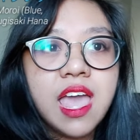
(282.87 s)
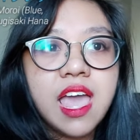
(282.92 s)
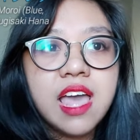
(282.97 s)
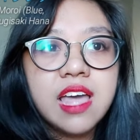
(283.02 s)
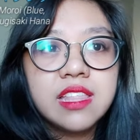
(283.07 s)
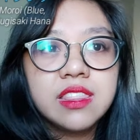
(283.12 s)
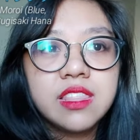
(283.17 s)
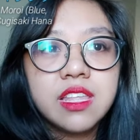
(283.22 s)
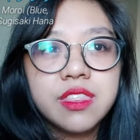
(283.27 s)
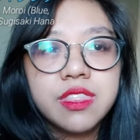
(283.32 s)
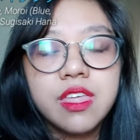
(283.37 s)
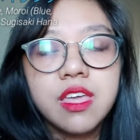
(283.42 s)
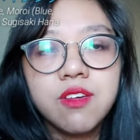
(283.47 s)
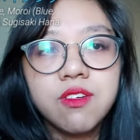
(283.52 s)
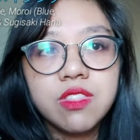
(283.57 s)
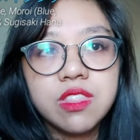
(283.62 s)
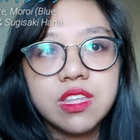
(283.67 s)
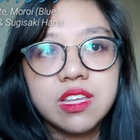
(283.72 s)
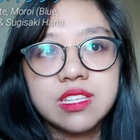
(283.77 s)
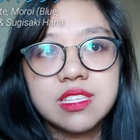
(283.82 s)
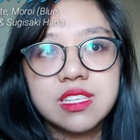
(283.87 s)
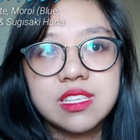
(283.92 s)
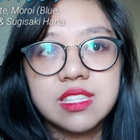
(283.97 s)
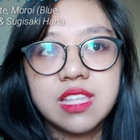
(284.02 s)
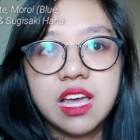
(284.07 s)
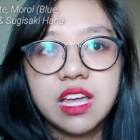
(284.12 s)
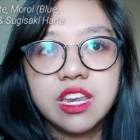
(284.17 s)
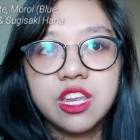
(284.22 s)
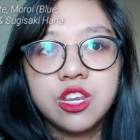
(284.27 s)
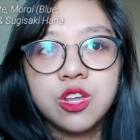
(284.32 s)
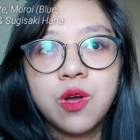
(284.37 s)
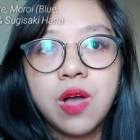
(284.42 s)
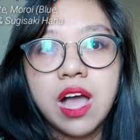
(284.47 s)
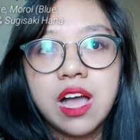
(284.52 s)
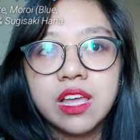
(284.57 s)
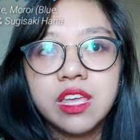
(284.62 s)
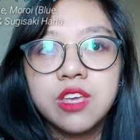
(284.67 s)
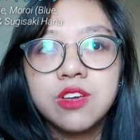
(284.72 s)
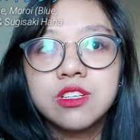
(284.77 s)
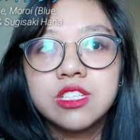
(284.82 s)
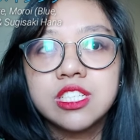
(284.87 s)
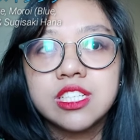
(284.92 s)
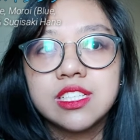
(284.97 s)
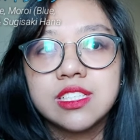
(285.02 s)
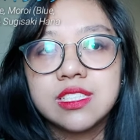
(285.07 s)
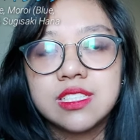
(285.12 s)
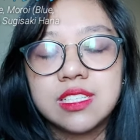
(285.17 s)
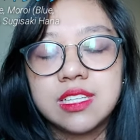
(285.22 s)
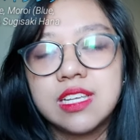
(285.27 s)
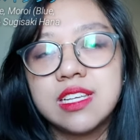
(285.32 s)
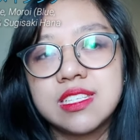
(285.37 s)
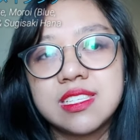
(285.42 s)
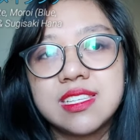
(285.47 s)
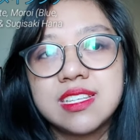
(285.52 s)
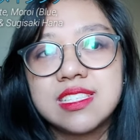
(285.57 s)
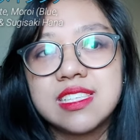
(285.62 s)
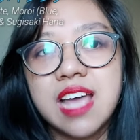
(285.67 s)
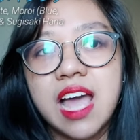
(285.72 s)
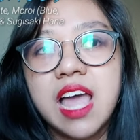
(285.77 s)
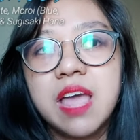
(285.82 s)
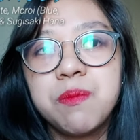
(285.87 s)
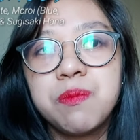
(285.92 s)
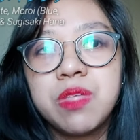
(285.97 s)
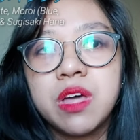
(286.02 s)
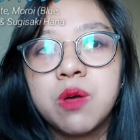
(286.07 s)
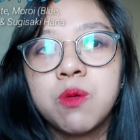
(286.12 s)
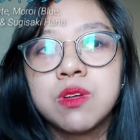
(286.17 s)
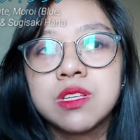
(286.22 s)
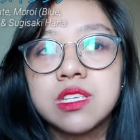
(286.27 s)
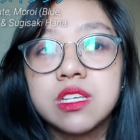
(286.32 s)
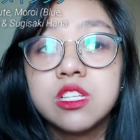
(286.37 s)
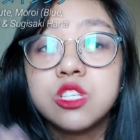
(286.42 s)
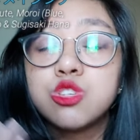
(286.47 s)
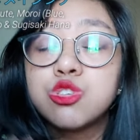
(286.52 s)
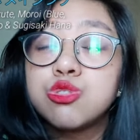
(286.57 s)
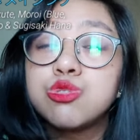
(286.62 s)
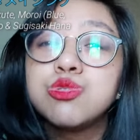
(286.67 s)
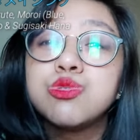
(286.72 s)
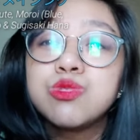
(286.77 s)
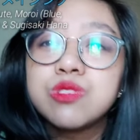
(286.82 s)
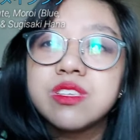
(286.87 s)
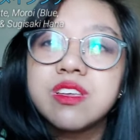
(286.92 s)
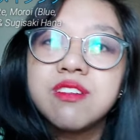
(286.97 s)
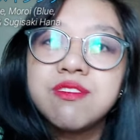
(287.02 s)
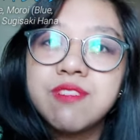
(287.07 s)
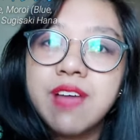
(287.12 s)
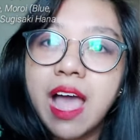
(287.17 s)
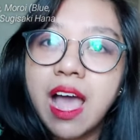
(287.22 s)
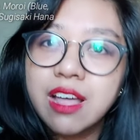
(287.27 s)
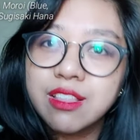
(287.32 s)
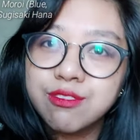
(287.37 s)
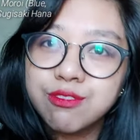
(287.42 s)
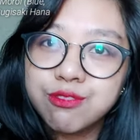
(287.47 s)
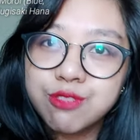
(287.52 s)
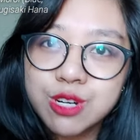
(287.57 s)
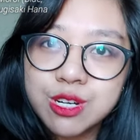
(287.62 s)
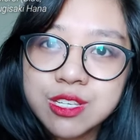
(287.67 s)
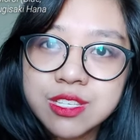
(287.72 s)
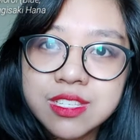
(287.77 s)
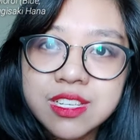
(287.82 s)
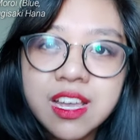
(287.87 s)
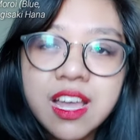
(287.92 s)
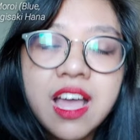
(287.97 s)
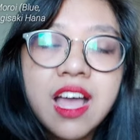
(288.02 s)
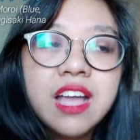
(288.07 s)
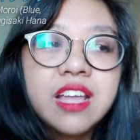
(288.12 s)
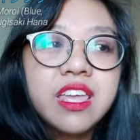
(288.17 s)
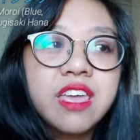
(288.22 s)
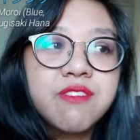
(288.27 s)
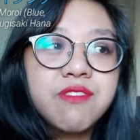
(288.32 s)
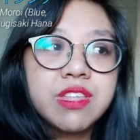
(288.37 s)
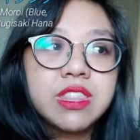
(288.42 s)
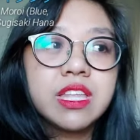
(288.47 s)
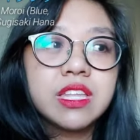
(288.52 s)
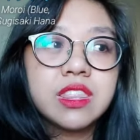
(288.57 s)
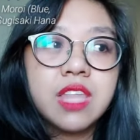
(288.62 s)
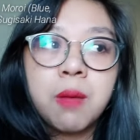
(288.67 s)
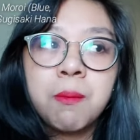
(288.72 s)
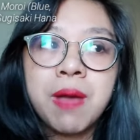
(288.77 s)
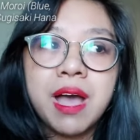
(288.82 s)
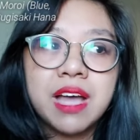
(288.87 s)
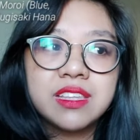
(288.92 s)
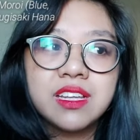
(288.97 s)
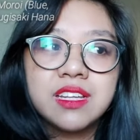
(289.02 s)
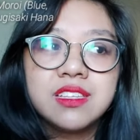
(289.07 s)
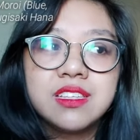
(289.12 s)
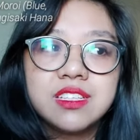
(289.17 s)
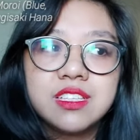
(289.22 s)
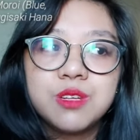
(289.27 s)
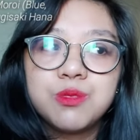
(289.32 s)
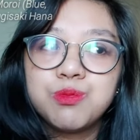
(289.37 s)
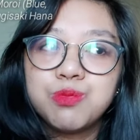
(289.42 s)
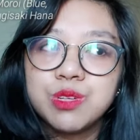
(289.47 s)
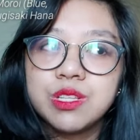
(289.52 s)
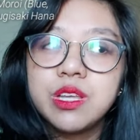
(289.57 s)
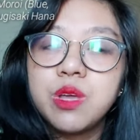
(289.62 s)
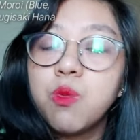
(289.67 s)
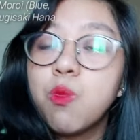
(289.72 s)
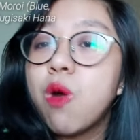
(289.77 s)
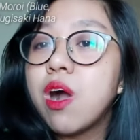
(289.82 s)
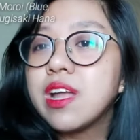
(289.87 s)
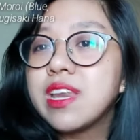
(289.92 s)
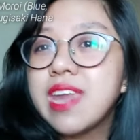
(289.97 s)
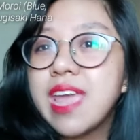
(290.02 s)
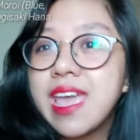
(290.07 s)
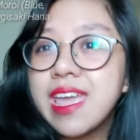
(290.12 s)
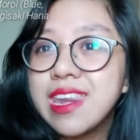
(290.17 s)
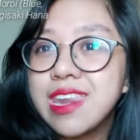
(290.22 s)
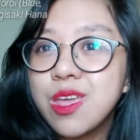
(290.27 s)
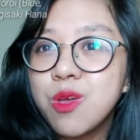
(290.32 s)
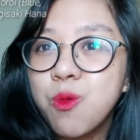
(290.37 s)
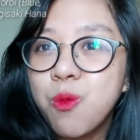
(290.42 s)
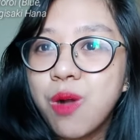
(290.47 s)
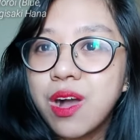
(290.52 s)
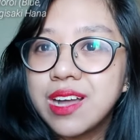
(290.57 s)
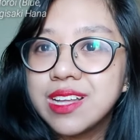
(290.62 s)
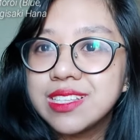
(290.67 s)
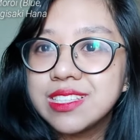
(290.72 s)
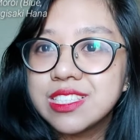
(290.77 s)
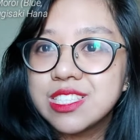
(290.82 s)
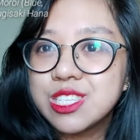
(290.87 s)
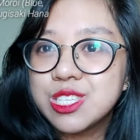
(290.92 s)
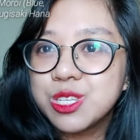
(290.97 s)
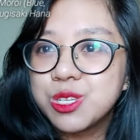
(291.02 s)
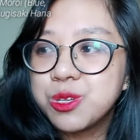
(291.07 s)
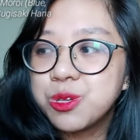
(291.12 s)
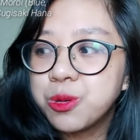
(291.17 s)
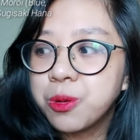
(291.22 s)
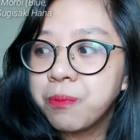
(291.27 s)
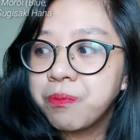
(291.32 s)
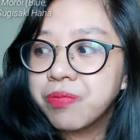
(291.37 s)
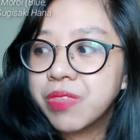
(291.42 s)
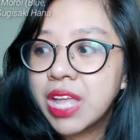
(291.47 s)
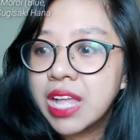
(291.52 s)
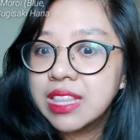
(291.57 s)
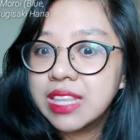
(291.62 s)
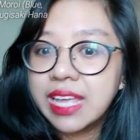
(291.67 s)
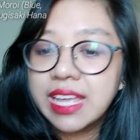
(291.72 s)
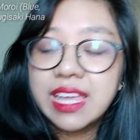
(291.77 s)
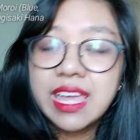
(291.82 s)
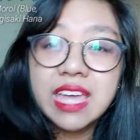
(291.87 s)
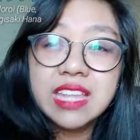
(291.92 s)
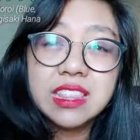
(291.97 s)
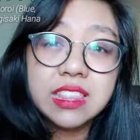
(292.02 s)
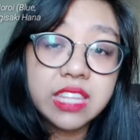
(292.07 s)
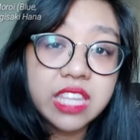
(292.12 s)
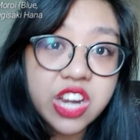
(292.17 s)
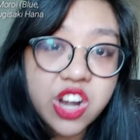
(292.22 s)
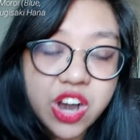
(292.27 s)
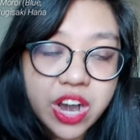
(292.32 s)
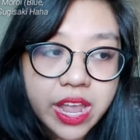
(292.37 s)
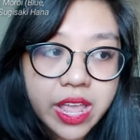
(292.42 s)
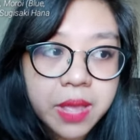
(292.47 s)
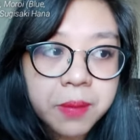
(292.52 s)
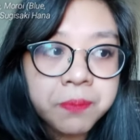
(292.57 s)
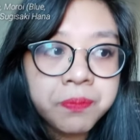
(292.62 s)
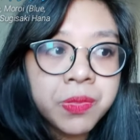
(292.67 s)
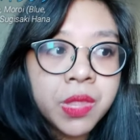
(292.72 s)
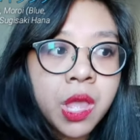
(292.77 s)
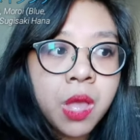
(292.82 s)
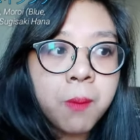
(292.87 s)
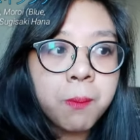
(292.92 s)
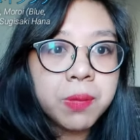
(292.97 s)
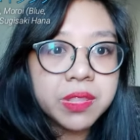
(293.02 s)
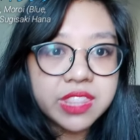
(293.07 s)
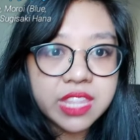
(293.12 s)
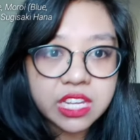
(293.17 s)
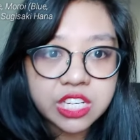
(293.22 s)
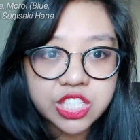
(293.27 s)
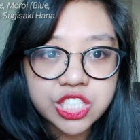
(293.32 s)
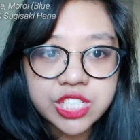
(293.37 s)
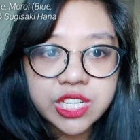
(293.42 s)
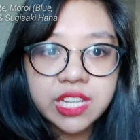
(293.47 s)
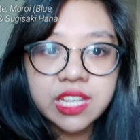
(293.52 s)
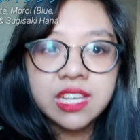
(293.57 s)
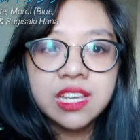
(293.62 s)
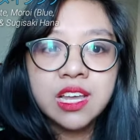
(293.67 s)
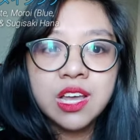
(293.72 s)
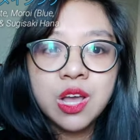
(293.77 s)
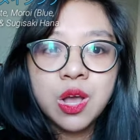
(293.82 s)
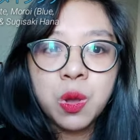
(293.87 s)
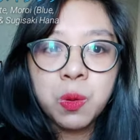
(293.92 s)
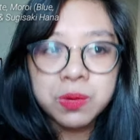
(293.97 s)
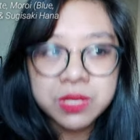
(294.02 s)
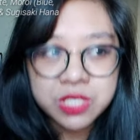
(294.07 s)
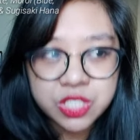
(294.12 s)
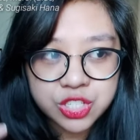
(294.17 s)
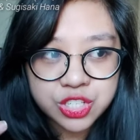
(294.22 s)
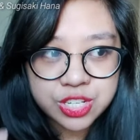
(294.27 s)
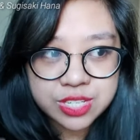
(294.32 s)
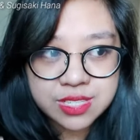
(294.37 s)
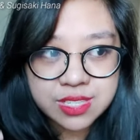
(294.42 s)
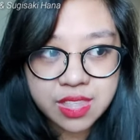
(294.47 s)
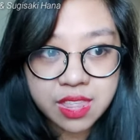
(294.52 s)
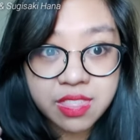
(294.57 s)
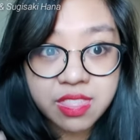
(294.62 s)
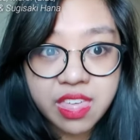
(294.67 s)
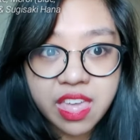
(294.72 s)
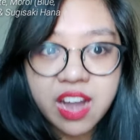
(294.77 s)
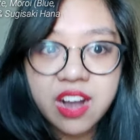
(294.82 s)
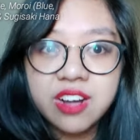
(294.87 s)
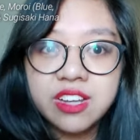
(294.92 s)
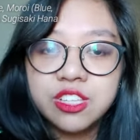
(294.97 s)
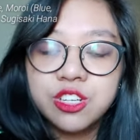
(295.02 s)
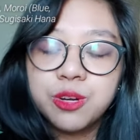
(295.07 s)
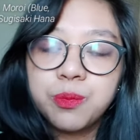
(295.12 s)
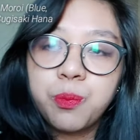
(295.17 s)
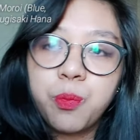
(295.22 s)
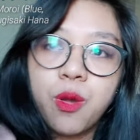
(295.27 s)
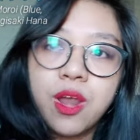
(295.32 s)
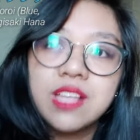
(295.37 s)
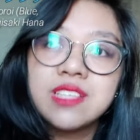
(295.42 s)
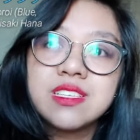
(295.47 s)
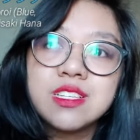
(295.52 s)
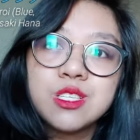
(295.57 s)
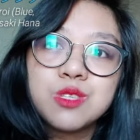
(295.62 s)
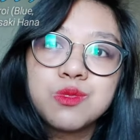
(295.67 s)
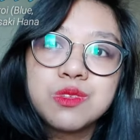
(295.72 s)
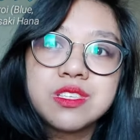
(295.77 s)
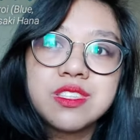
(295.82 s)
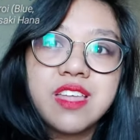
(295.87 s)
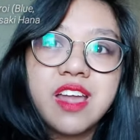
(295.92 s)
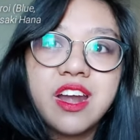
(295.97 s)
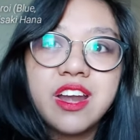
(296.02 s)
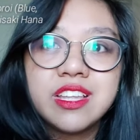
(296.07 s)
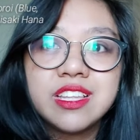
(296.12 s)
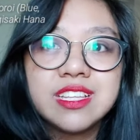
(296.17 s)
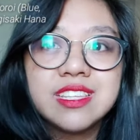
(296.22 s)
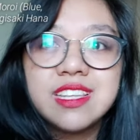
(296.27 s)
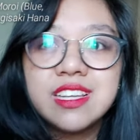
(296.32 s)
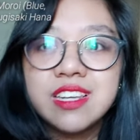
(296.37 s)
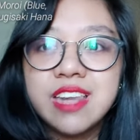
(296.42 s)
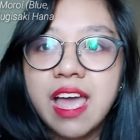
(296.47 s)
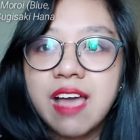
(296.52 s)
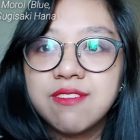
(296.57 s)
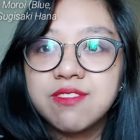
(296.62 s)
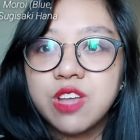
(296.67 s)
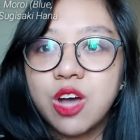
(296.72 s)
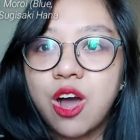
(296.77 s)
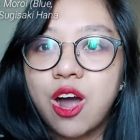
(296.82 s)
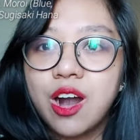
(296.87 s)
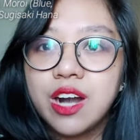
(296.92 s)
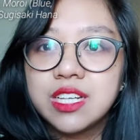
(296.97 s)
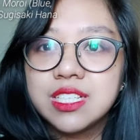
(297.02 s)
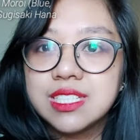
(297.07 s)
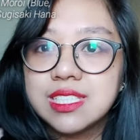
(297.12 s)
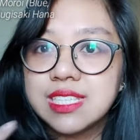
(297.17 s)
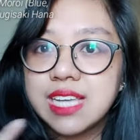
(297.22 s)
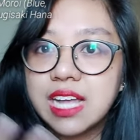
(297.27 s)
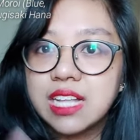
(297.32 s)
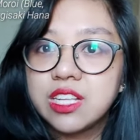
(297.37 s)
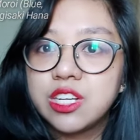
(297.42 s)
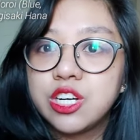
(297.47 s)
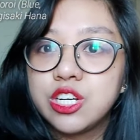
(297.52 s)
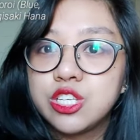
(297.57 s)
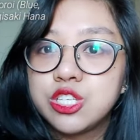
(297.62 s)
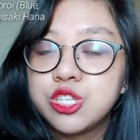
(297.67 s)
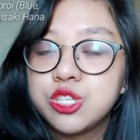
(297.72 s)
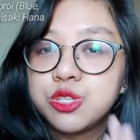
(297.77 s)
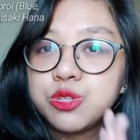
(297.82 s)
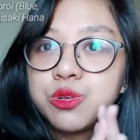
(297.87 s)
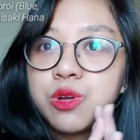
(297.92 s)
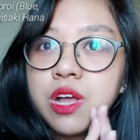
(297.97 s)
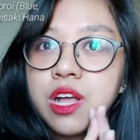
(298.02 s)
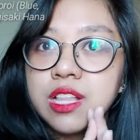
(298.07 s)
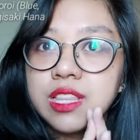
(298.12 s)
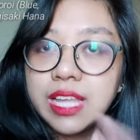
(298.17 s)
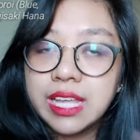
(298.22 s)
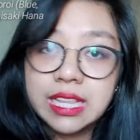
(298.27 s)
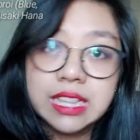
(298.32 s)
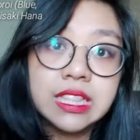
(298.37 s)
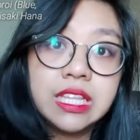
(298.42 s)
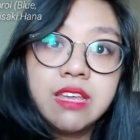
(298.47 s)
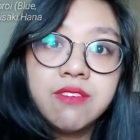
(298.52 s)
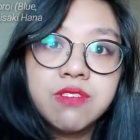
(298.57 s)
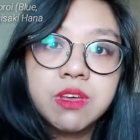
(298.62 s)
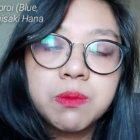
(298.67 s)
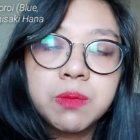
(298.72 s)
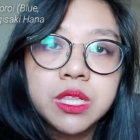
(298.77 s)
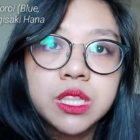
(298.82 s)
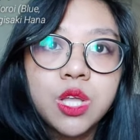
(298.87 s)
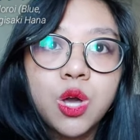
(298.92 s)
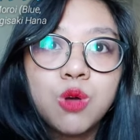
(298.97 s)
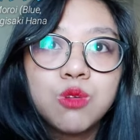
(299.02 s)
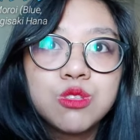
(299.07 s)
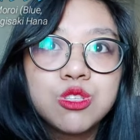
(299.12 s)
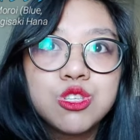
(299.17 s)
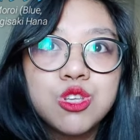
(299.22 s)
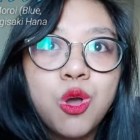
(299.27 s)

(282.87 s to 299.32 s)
And the thing with this is that, you know, Akiyoshi is the type that was intrusive at first, given that Tabata didn't really want anyone to like get near him, but then she was just there and her presence was there, and he didn't have the heart to tell her to like leave him alone.